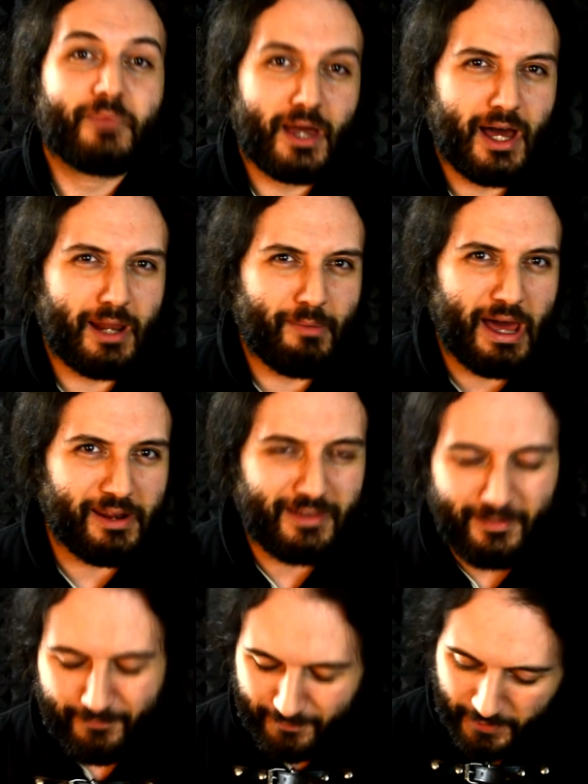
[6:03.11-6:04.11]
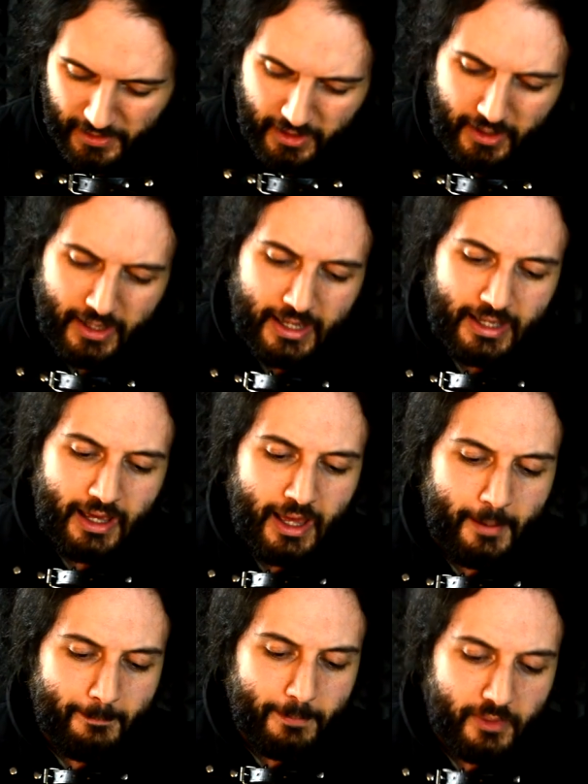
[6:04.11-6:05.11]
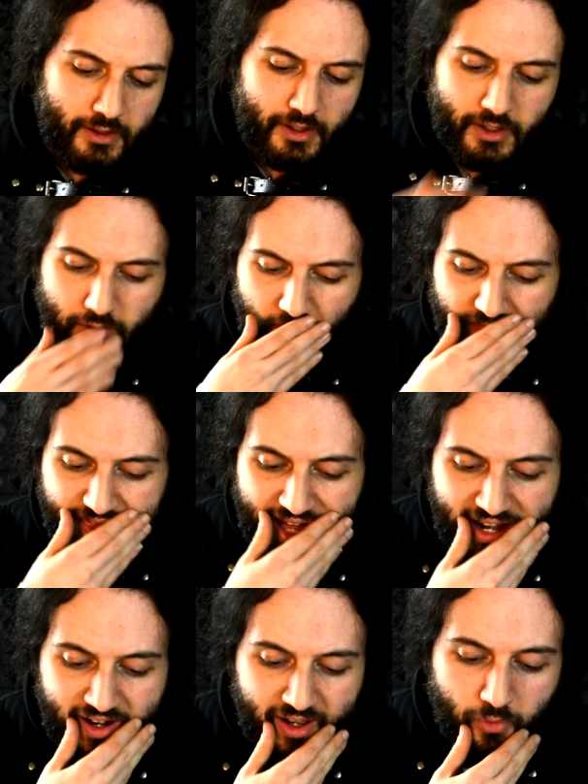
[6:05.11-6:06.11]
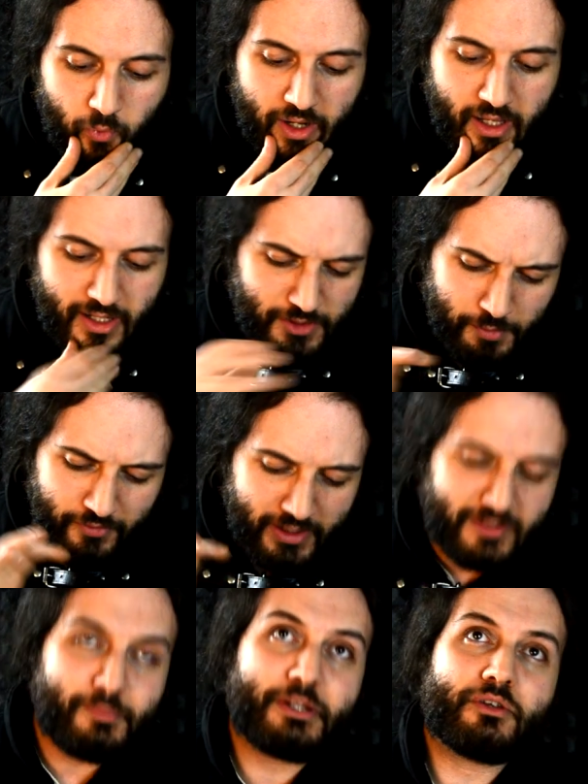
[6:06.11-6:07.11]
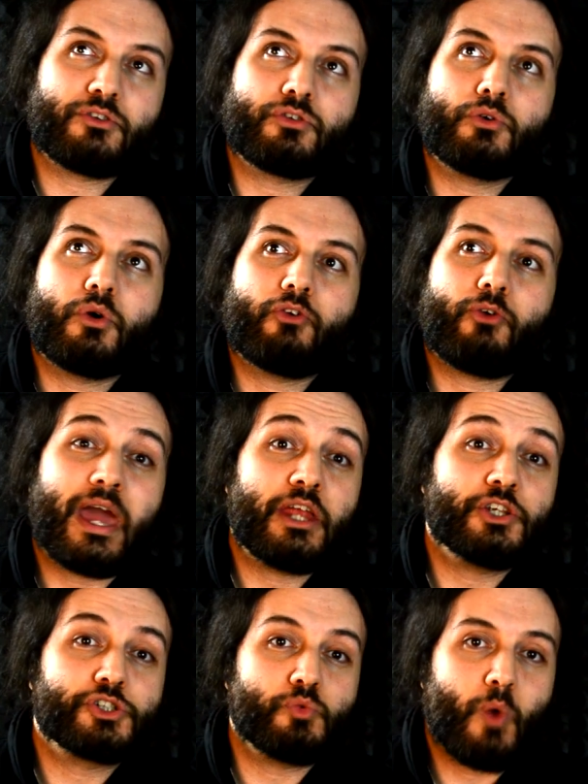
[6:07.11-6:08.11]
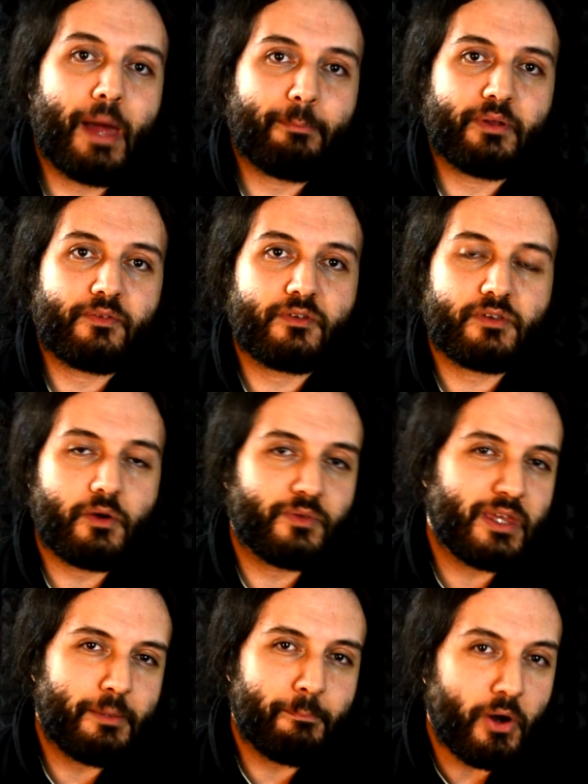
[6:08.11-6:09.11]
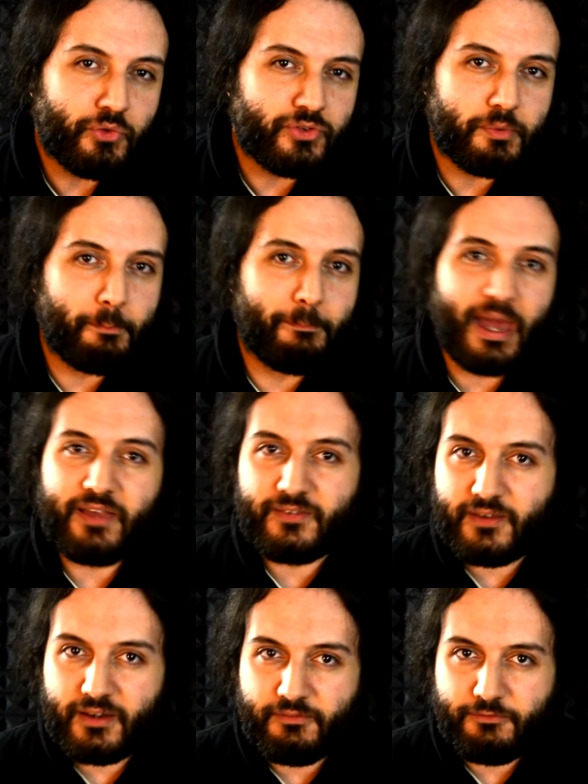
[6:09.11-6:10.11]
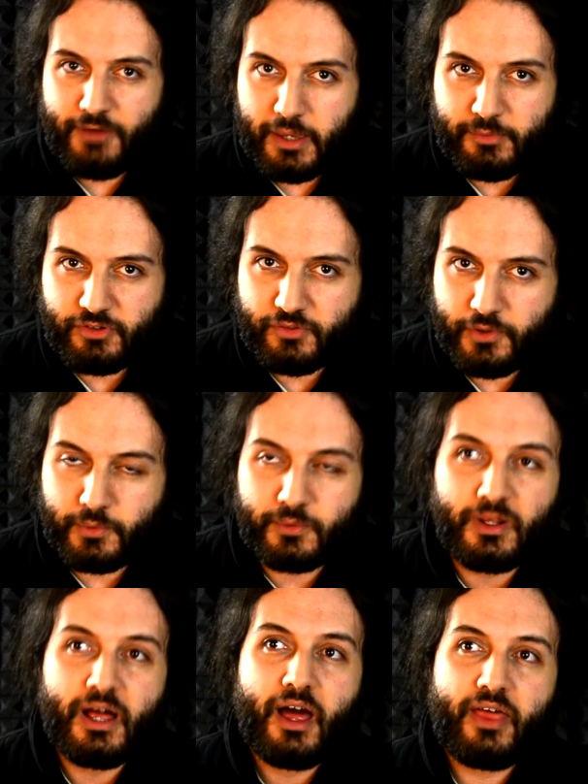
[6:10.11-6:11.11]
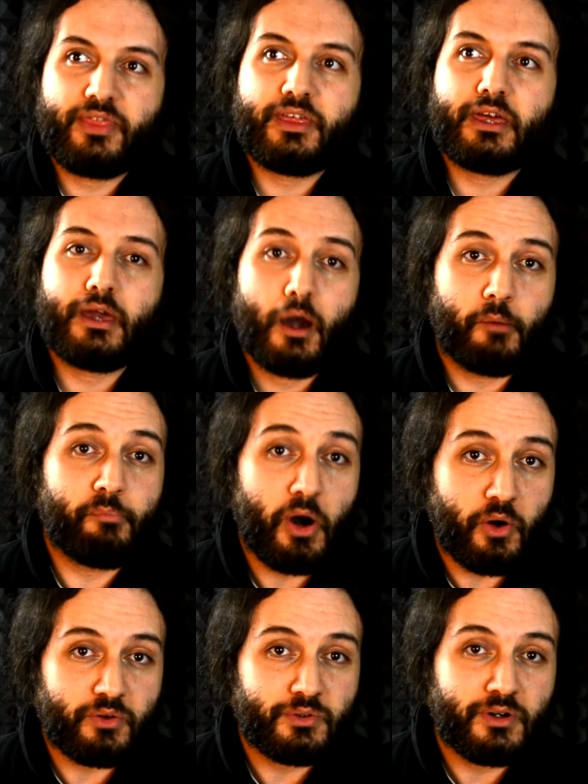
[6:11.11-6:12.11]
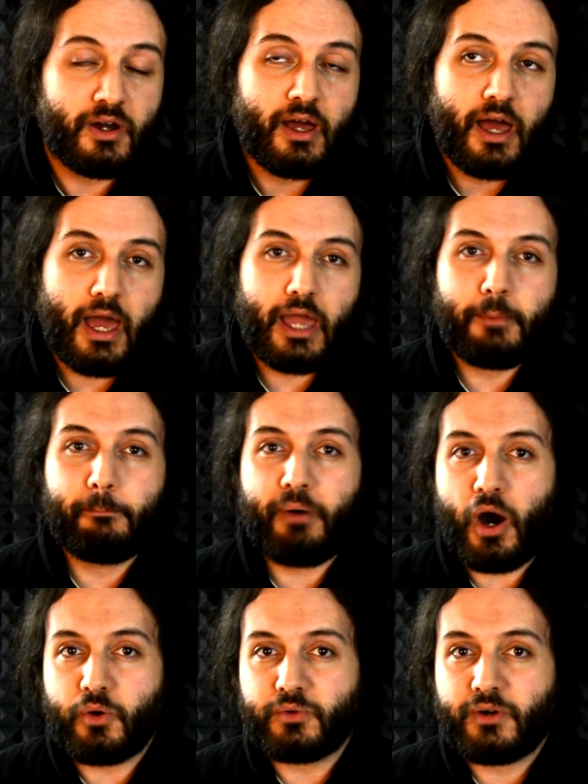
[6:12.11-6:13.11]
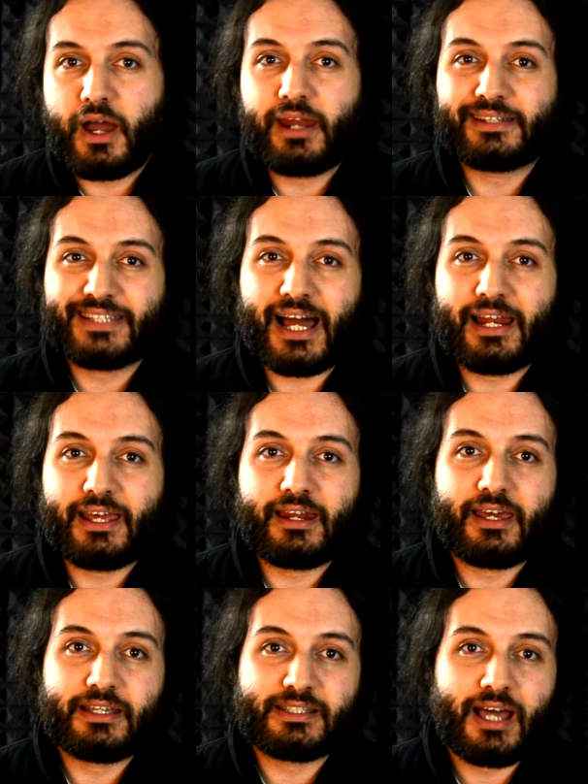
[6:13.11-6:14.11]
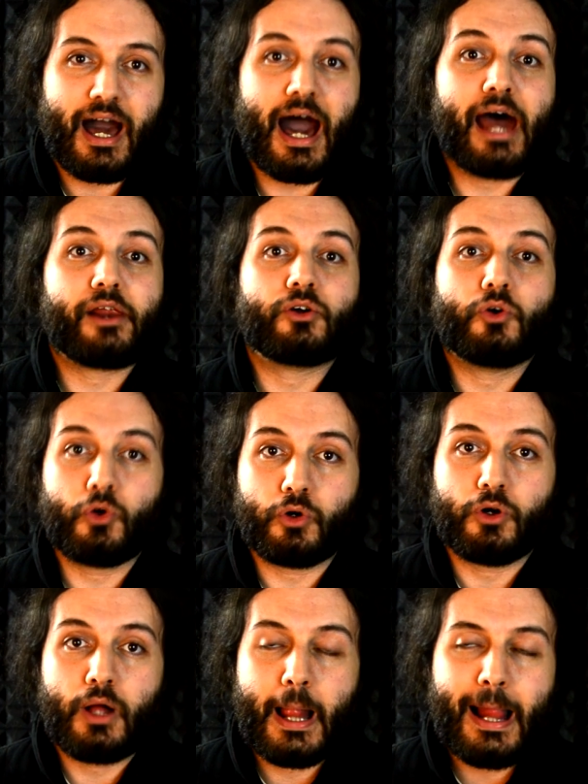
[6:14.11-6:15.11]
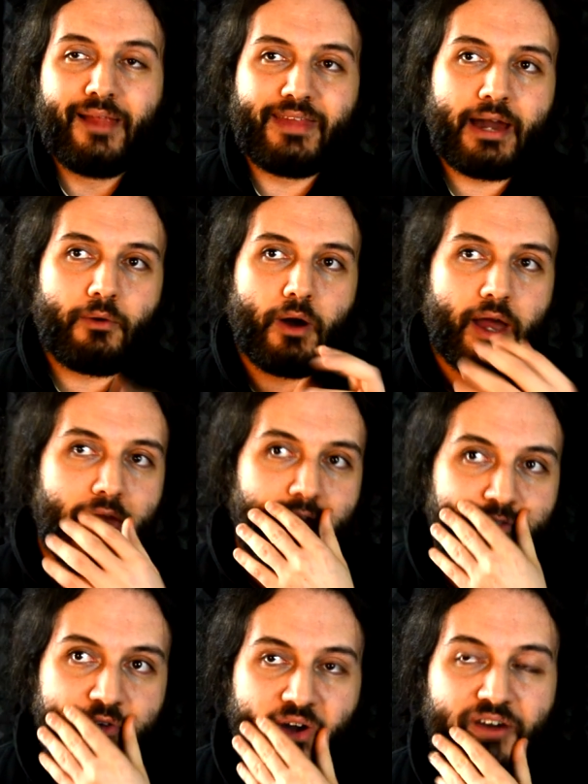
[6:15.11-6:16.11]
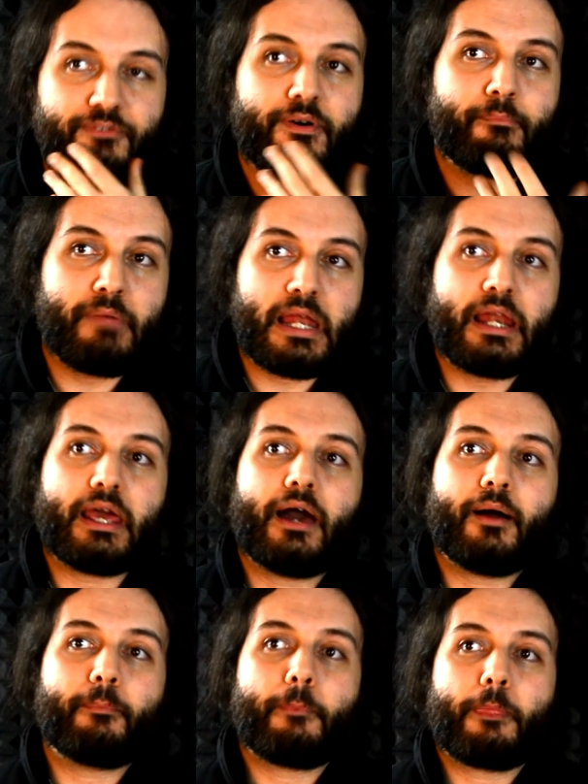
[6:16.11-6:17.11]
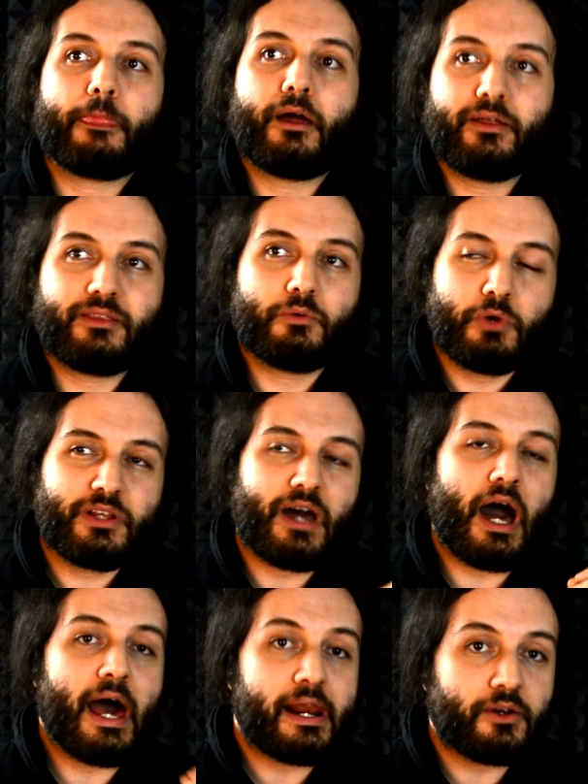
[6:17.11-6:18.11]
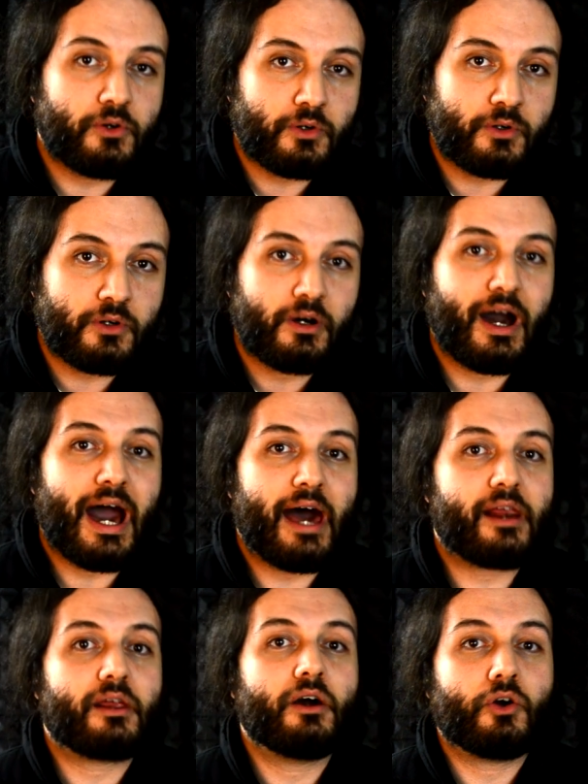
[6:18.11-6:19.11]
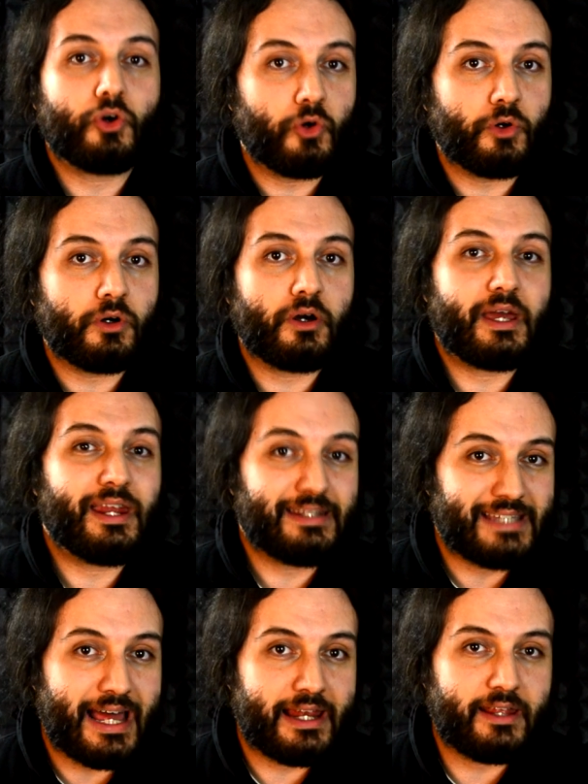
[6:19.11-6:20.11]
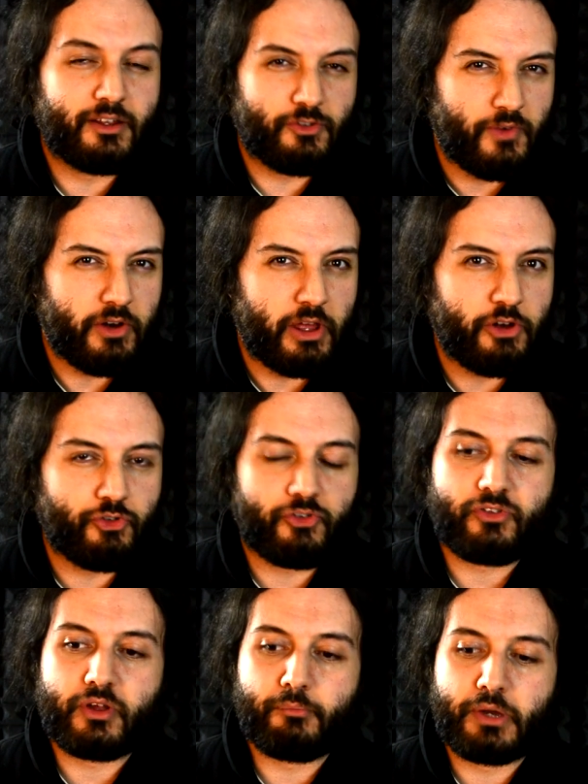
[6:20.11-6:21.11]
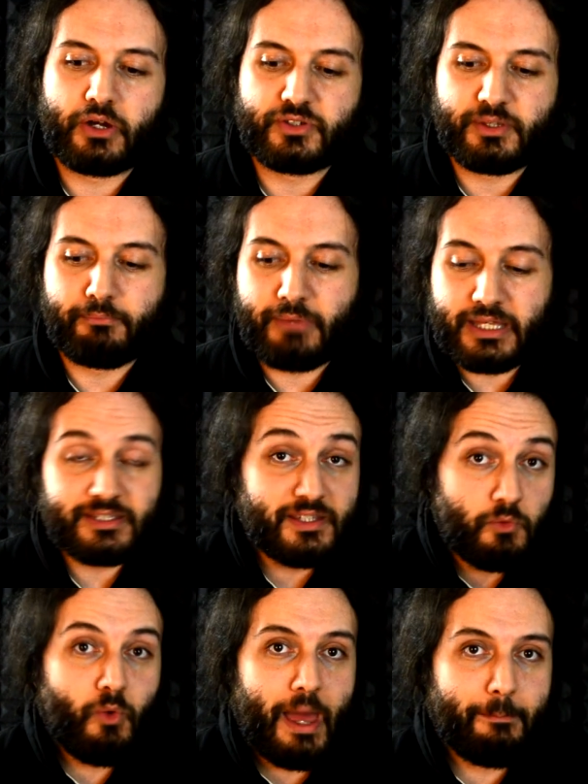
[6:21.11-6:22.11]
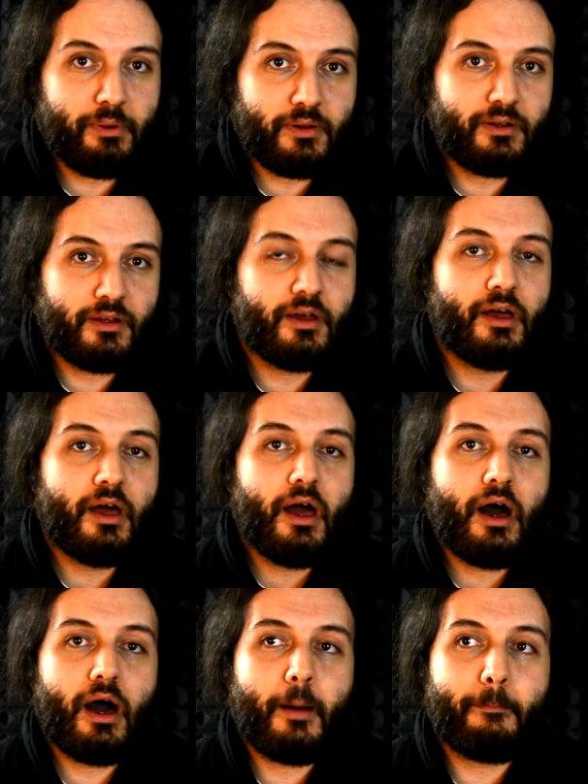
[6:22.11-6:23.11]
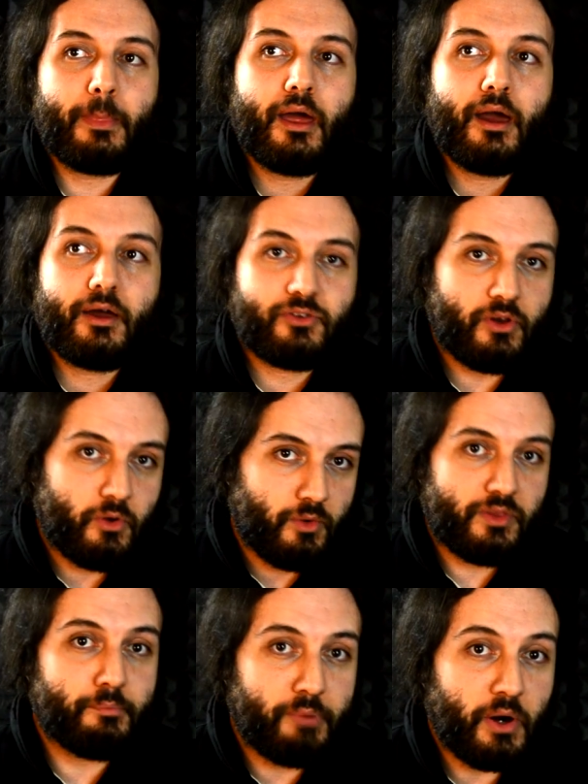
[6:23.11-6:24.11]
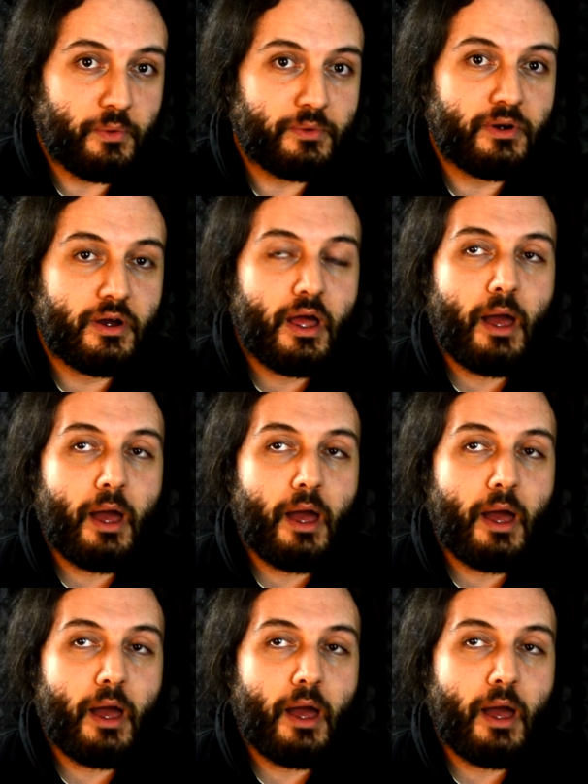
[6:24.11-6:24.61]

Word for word: alabarda. Um, then we let's move a little bit onto ranged weapons. So the most basic and famous of all, the bow. A bow in Italian is arco. Now, if you are familiar, the word arco, arco in Italian is very interesting because it means the weapon. Um, so the bow